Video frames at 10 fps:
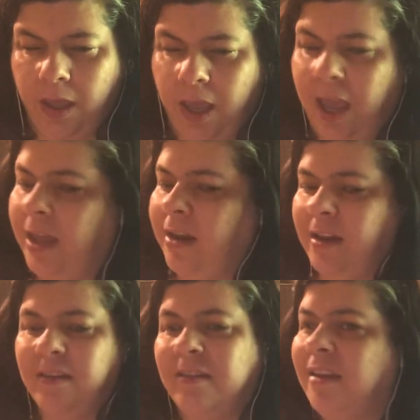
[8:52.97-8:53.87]
And
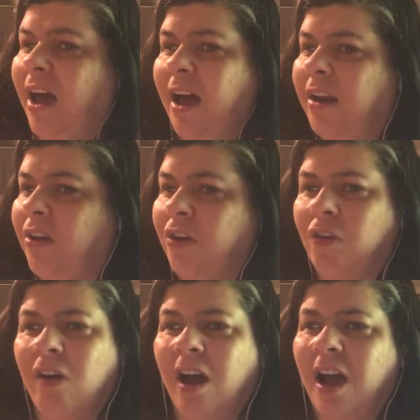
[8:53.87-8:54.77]
it's not a
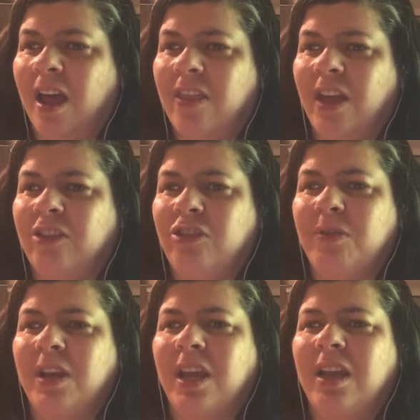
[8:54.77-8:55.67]
cry that you
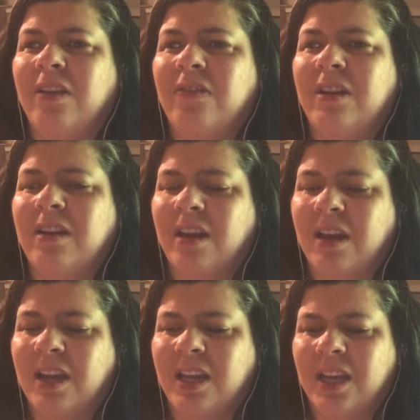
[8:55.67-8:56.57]
hear at
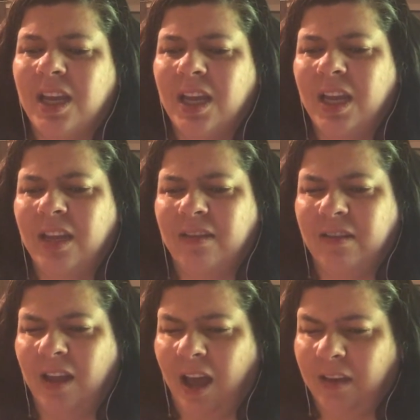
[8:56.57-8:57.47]
night. It's
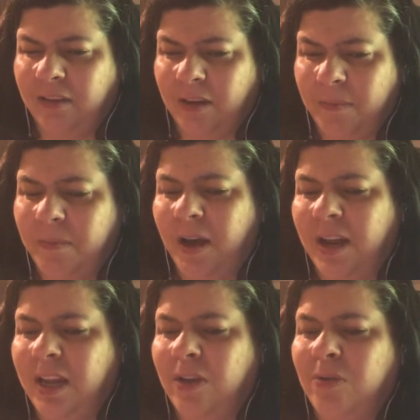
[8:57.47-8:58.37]
not
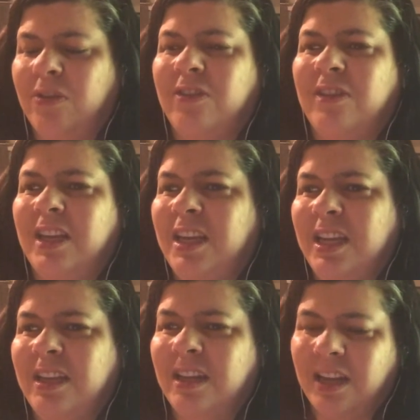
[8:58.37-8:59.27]
somebody who's
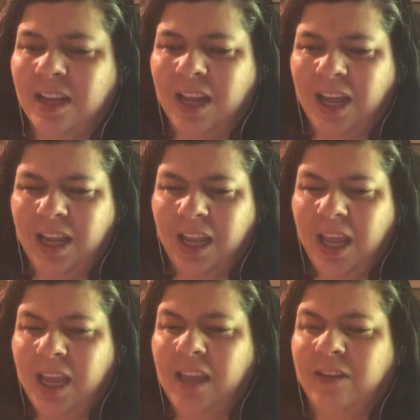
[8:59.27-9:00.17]
seen the light.
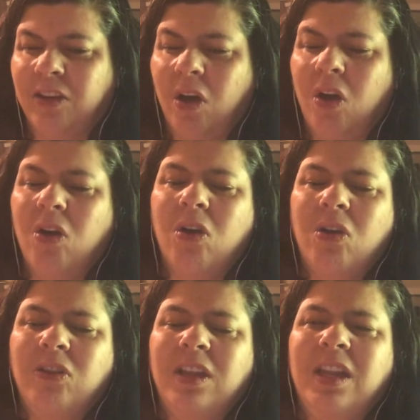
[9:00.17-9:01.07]
It's a
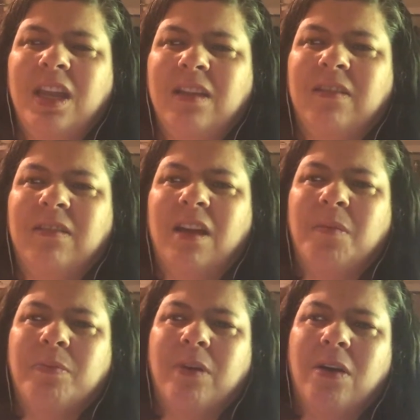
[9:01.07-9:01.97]
cold and it's
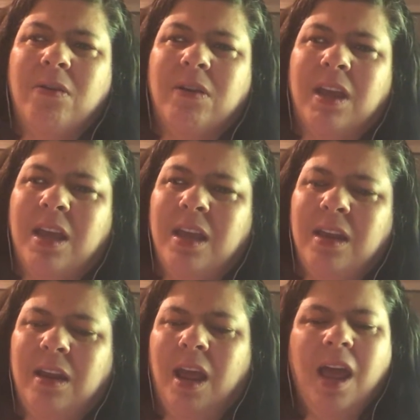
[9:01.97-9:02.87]
a broken.